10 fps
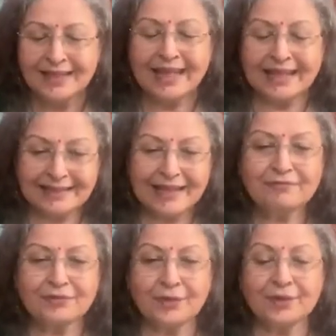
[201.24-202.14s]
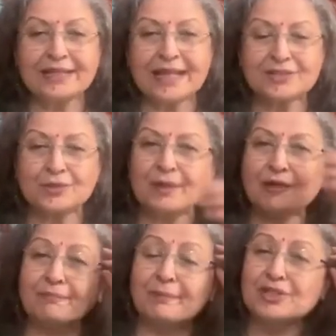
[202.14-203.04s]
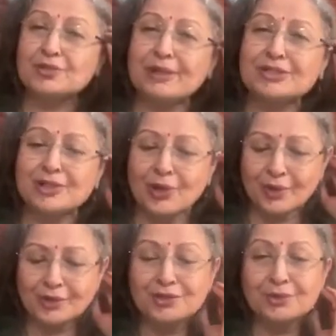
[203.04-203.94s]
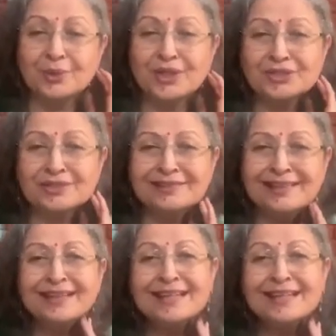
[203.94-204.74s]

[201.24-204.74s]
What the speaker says: And therefore, it has to be of much, much longer duration,